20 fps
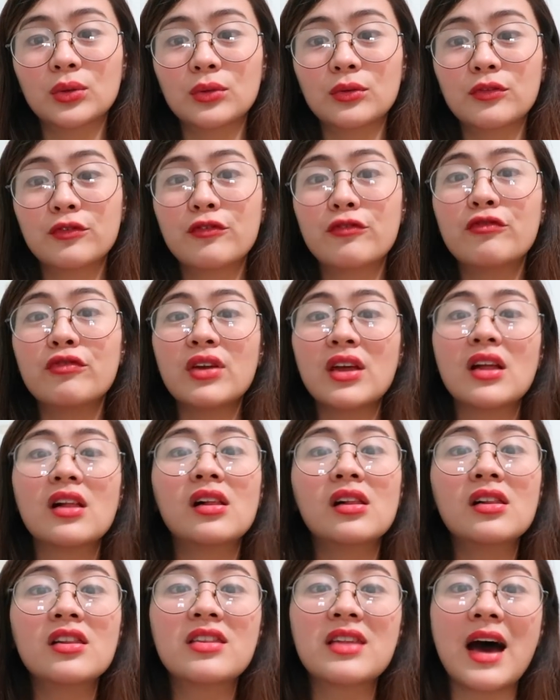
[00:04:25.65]
to
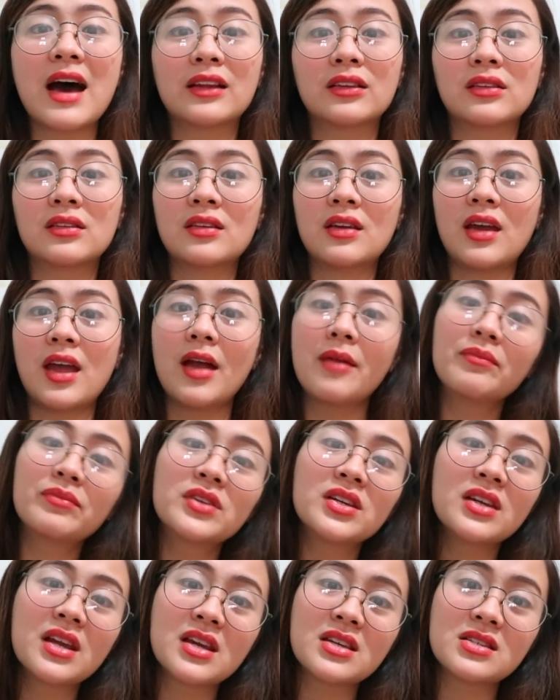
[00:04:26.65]
feel that
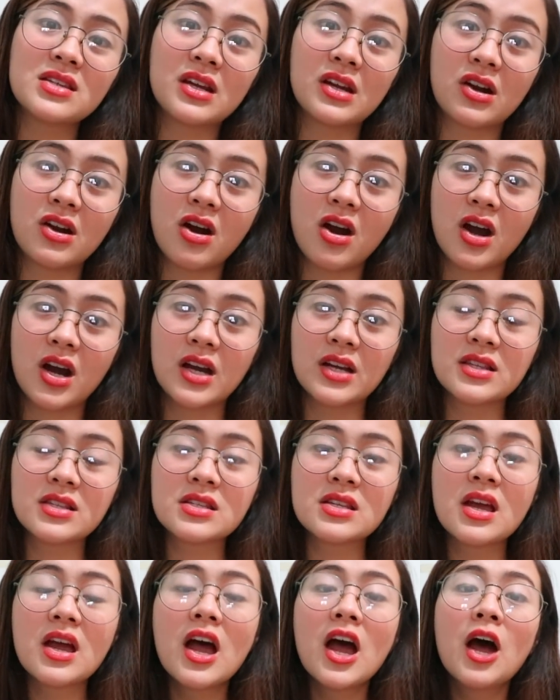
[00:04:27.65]
emptiness in our
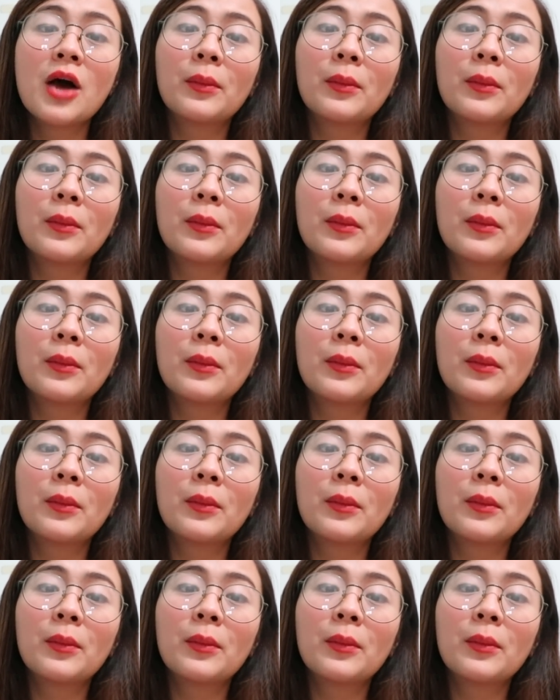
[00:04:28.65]
hearts.